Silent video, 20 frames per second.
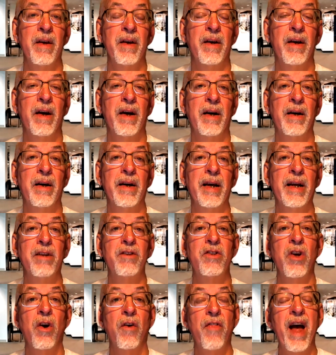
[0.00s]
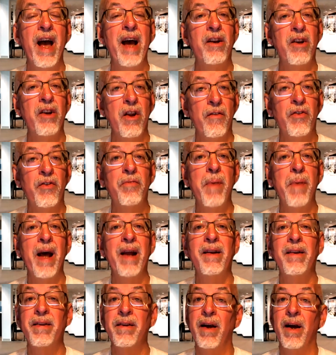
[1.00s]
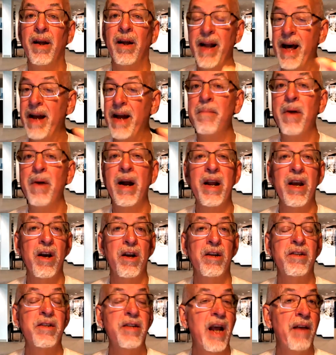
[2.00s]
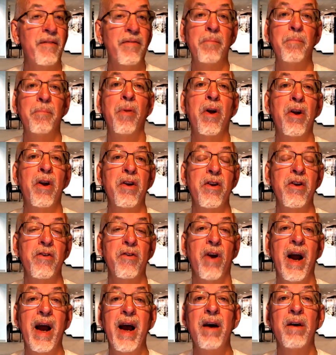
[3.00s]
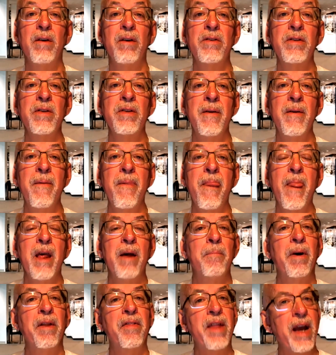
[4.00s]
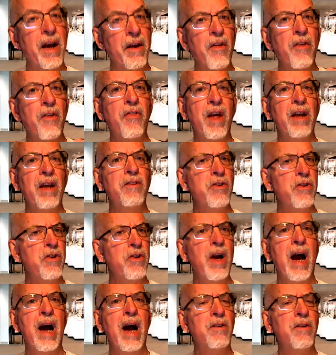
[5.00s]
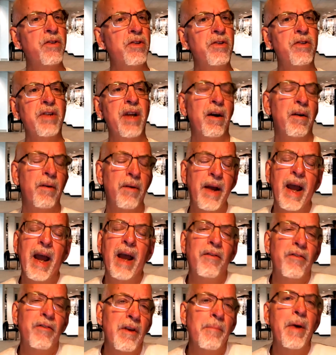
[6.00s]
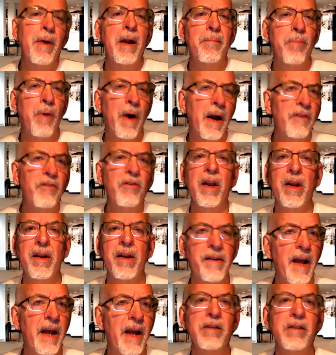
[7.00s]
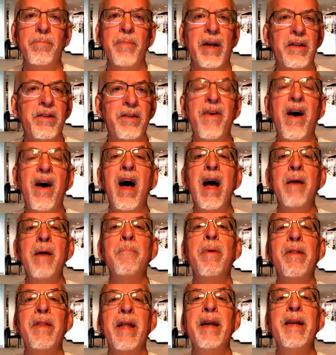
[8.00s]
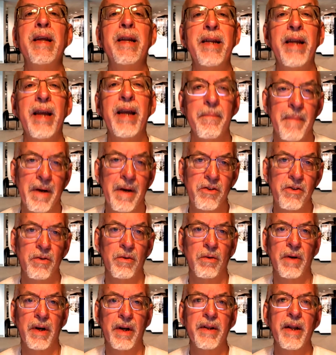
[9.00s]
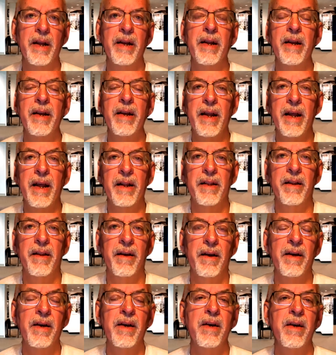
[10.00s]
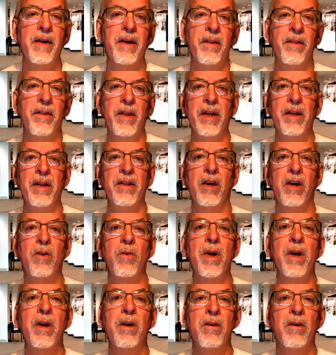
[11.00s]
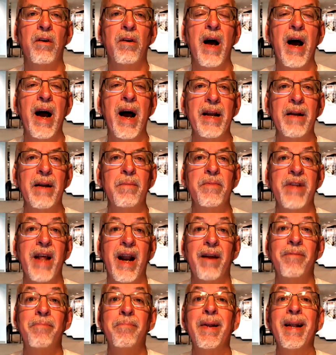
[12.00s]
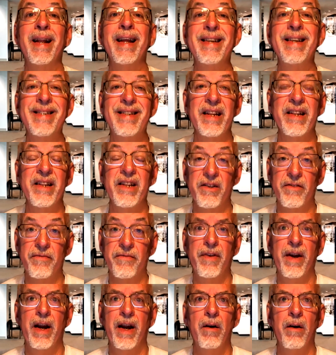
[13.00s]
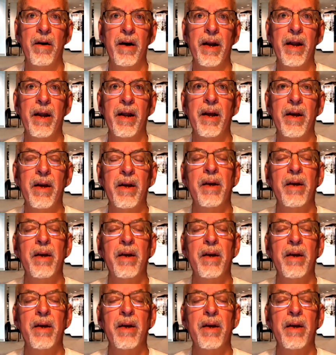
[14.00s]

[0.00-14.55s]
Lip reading: And so that you've spent a lot of money on a safe and put it in your house. But the other things in your house, you say, okay, if somebody breaks in and takes them, that's fine, but they didn't get my jewelry. They didn't get the critical items that I've placed in this very